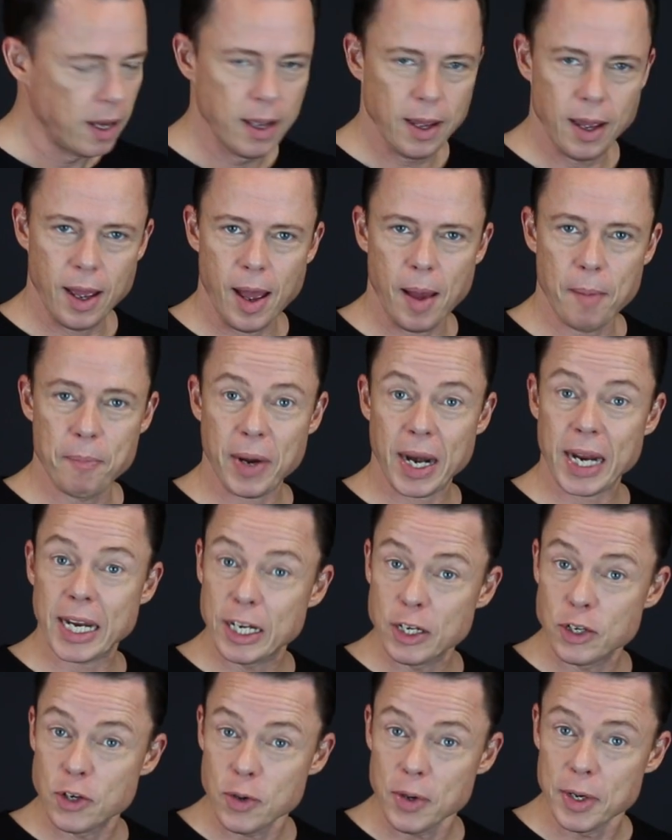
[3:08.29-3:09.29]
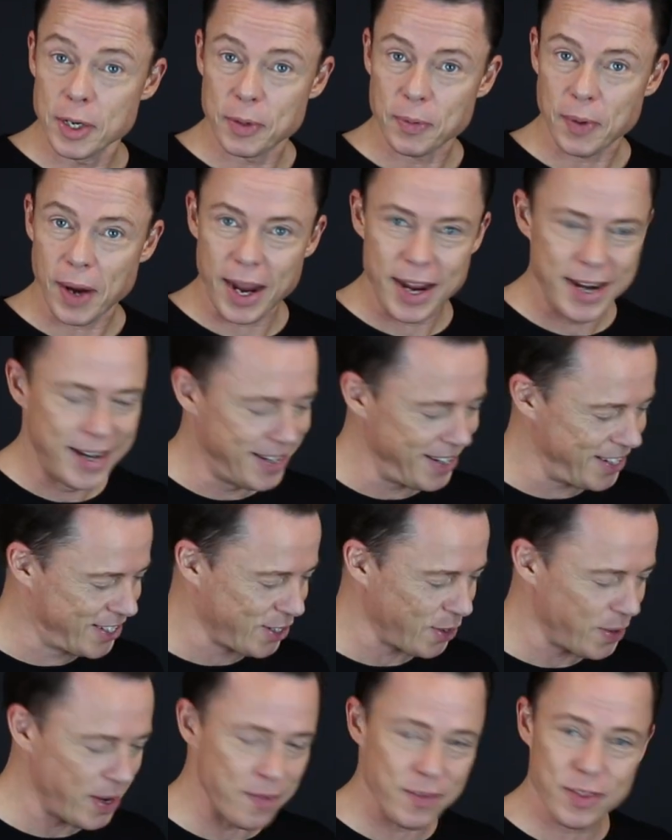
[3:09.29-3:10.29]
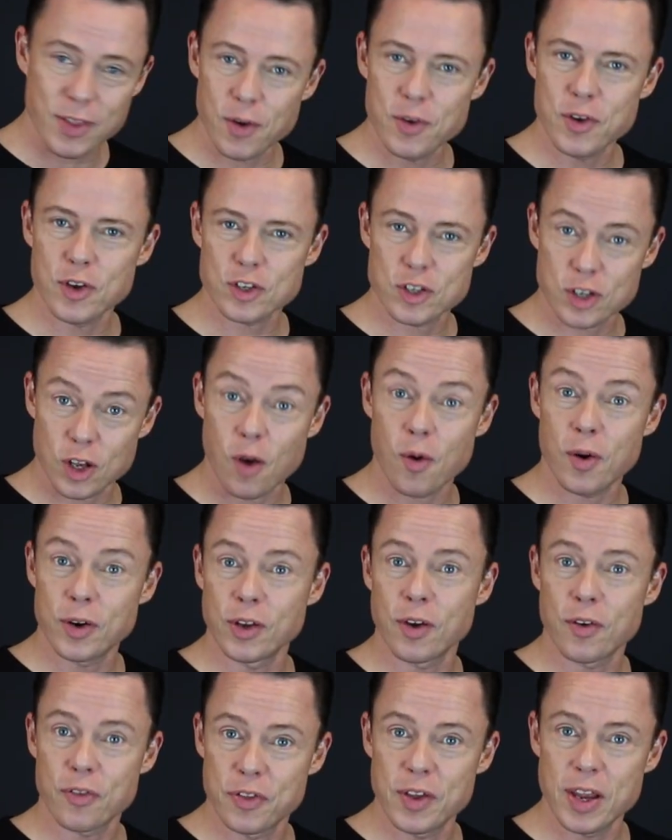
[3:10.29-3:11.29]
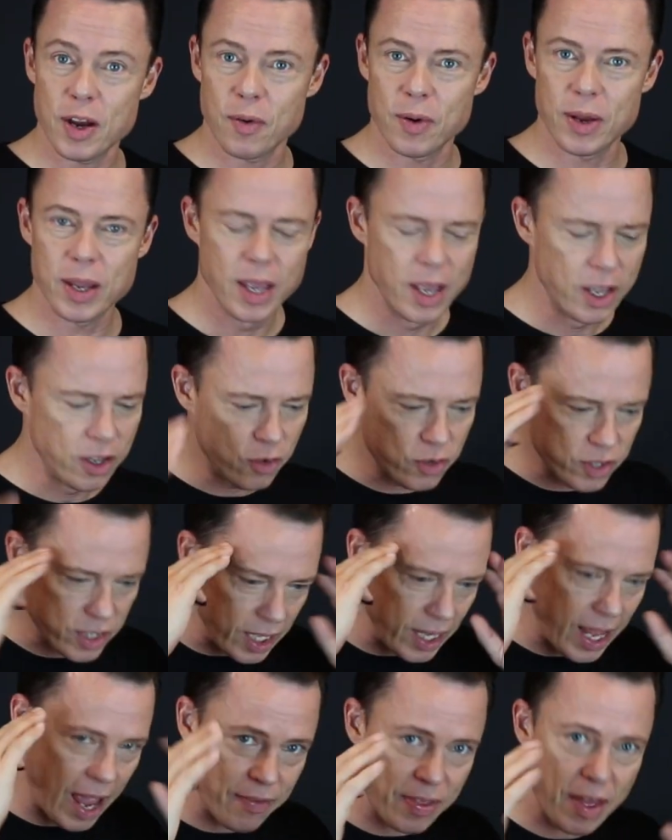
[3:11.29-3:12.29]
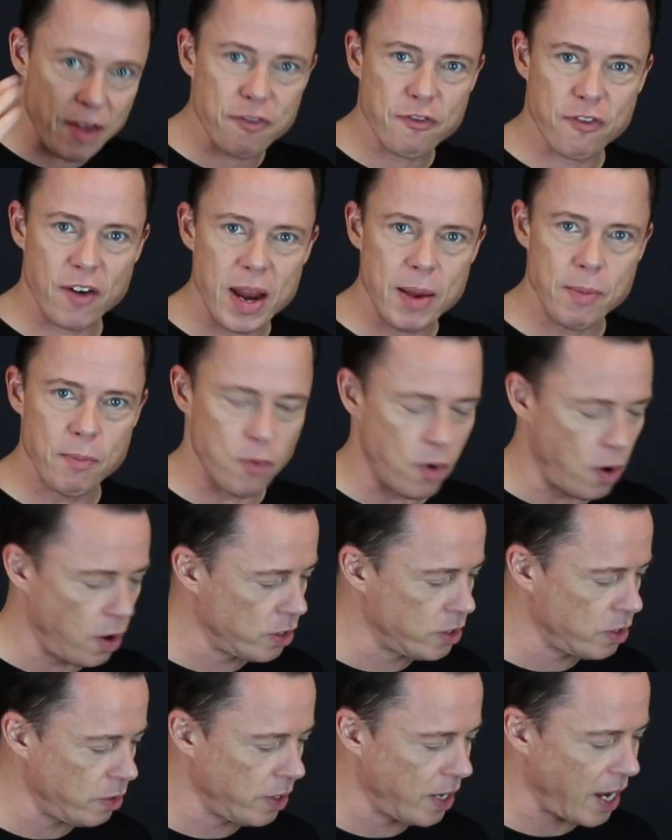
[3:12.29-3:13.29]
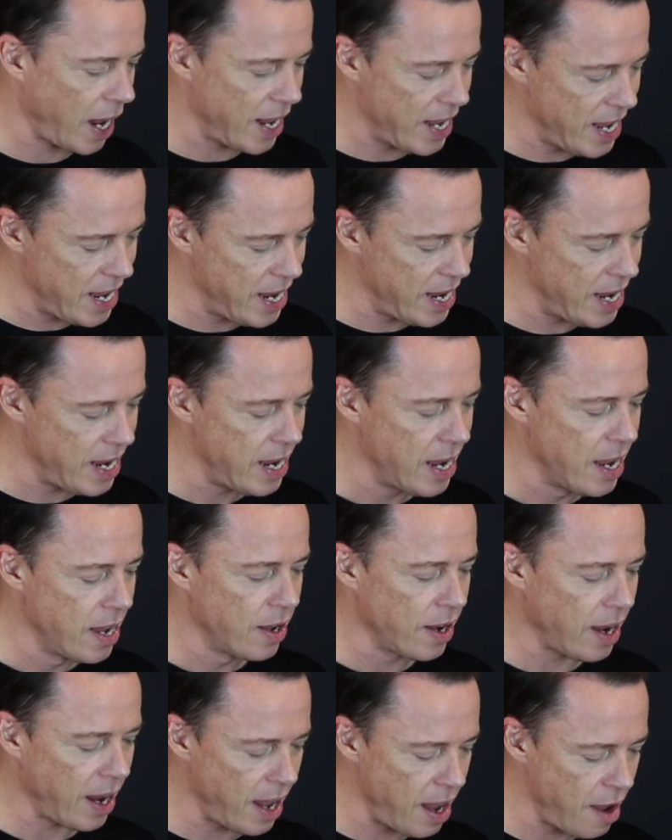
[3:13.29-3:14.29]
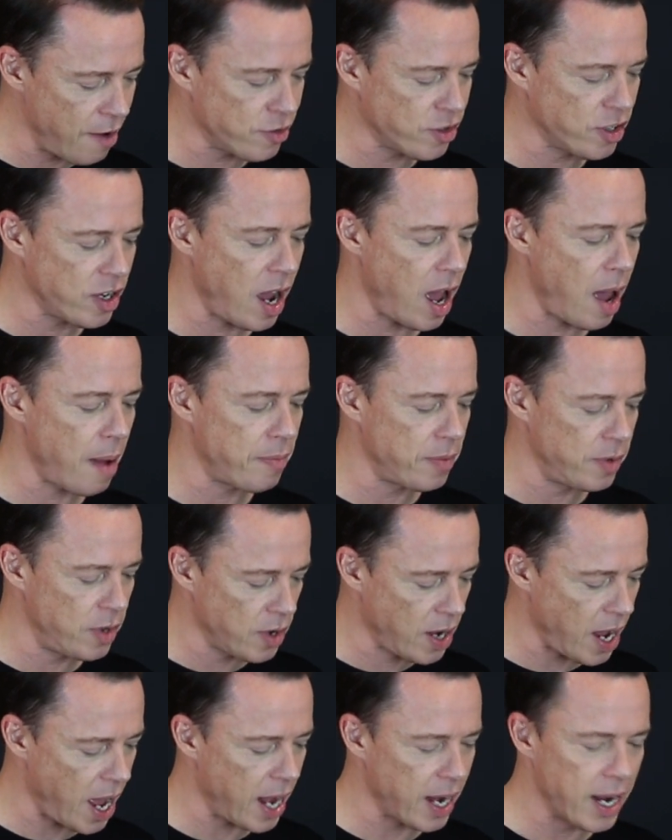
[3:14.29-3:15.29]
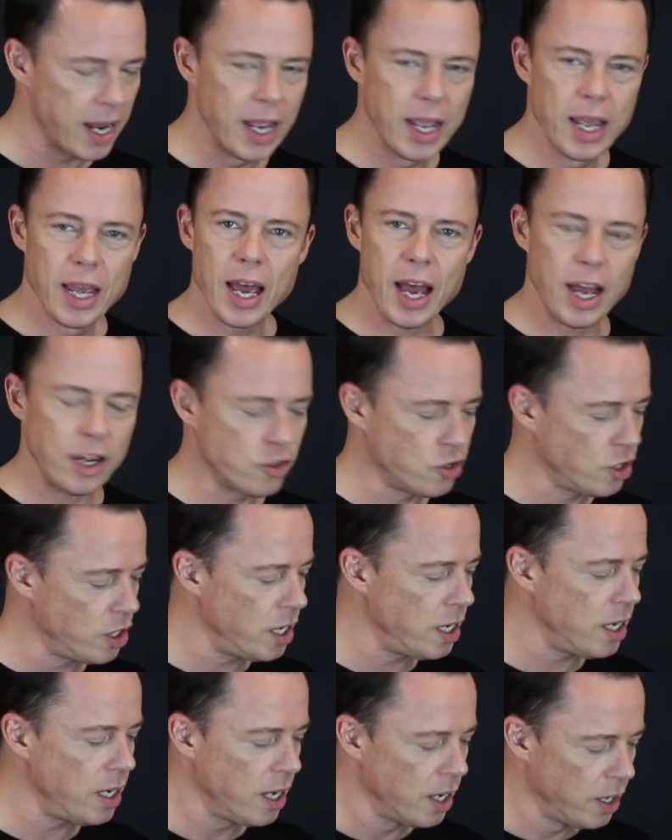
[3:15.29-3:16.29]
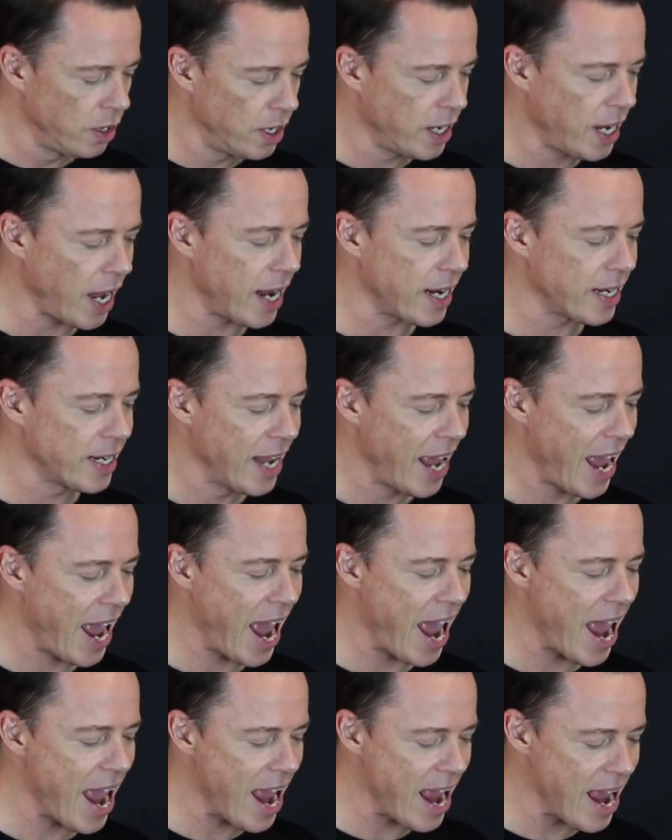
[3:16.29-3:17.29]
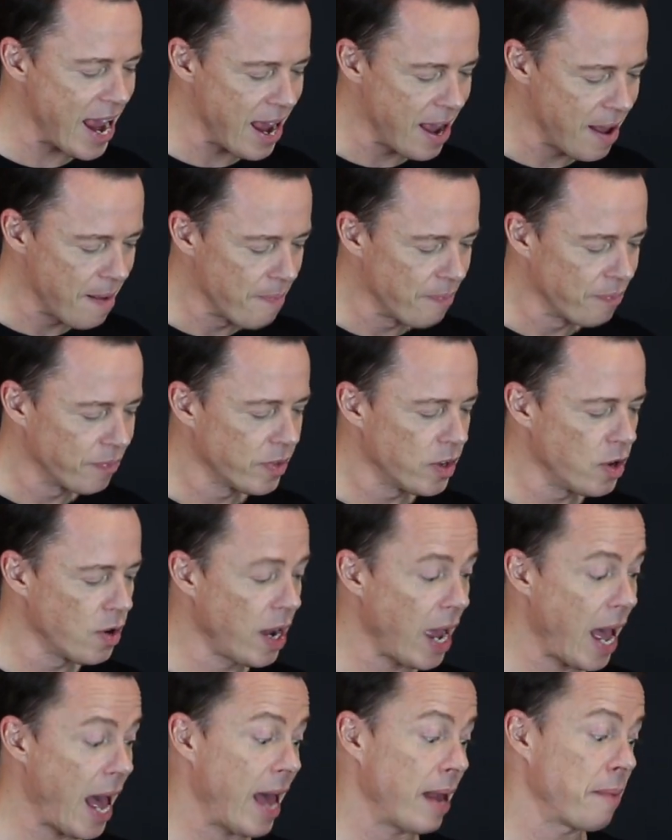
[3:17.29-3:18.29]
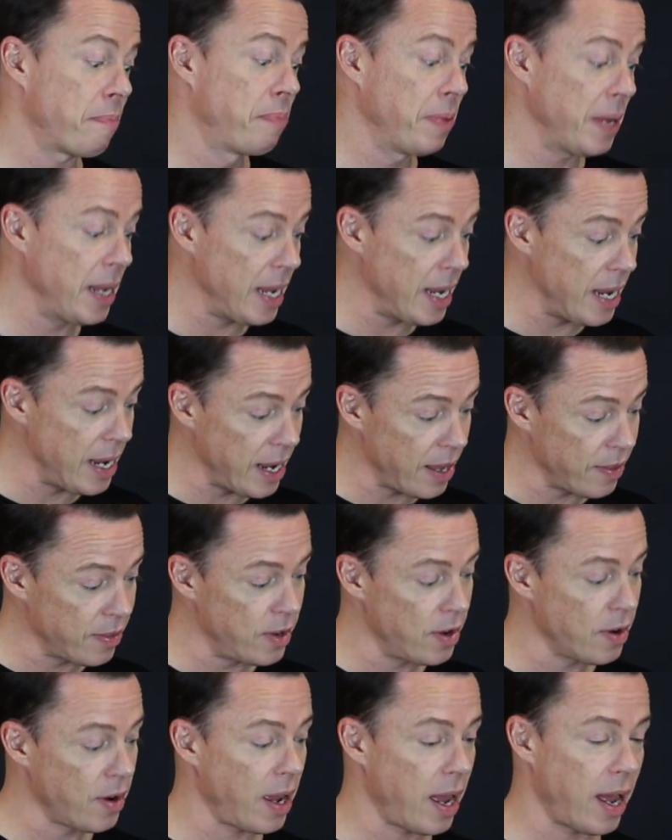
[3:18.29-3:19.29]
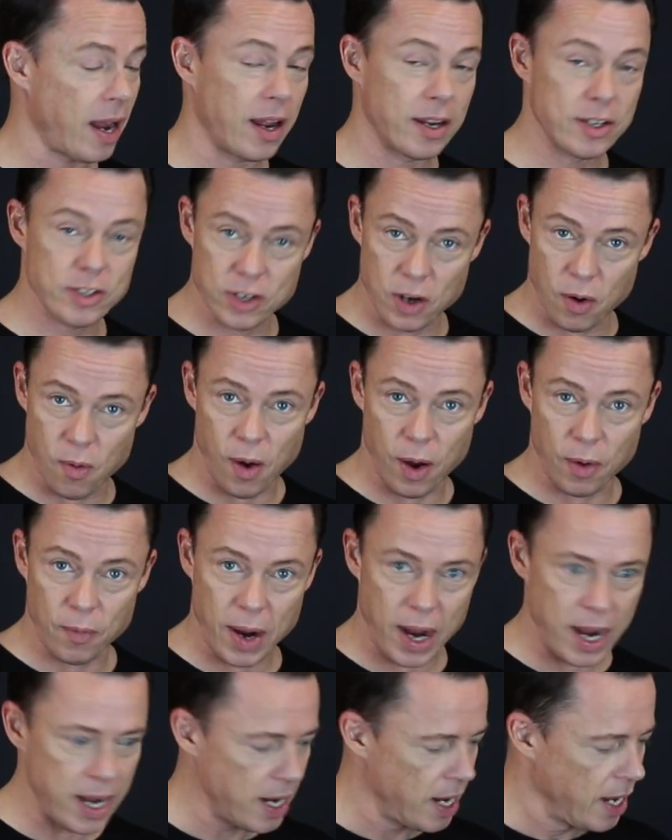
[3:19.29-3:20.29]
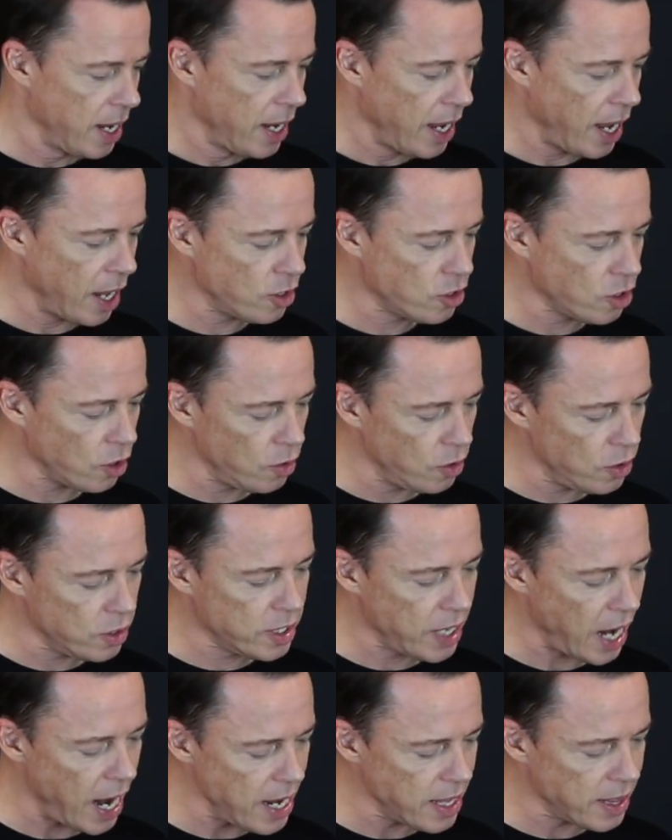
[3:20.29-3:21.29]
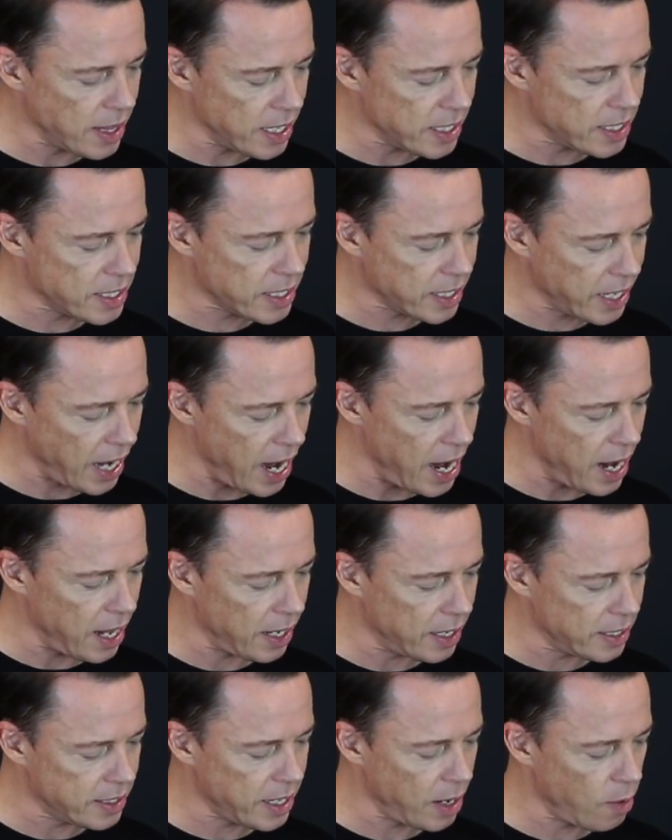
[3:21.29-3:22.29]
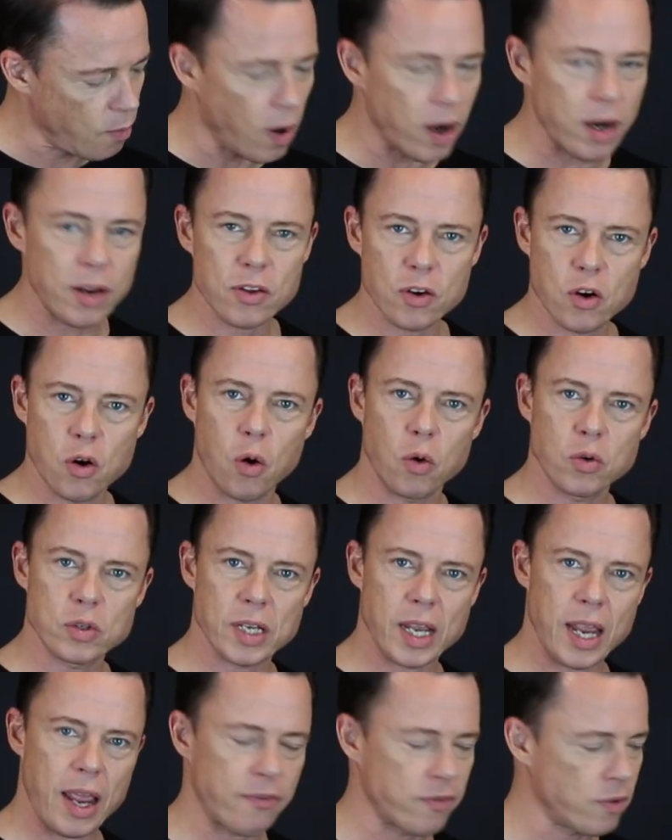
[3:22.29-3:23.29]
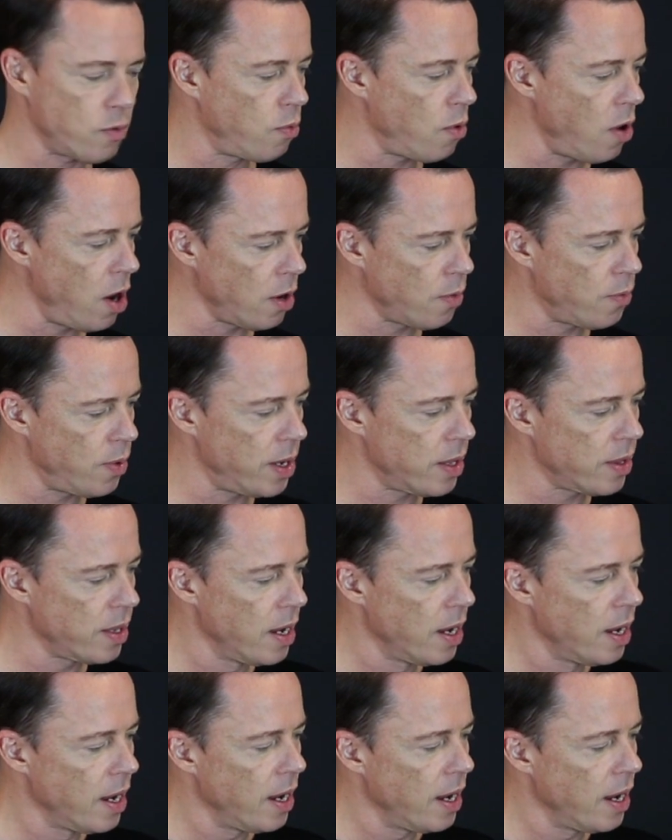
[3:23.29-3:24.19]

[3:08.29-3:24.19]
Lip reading: But I can do it, right? So even though you're slow on your theory, you still have that framework. So you got E, you got F sharp, you got a G, you got A, you got B, and you got, and so on, right? And so you take this scale and say, what are the chords I have to work with?